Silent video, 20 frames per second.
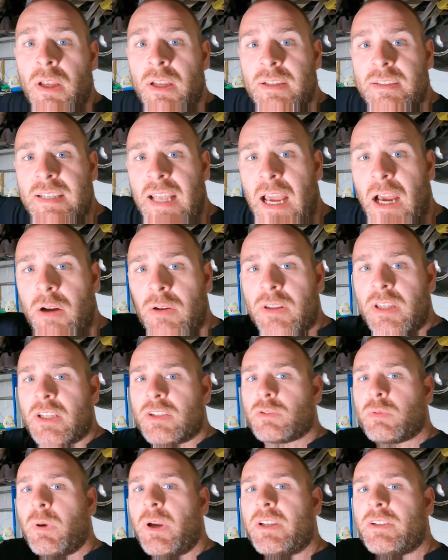down this
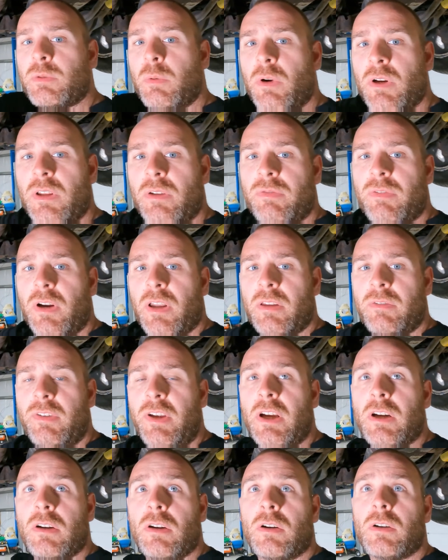way toward the front of the
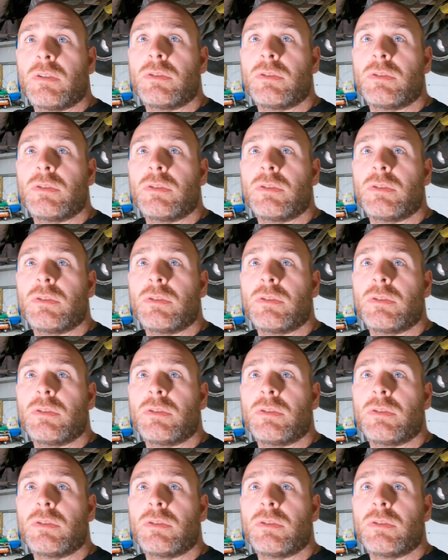vehicle.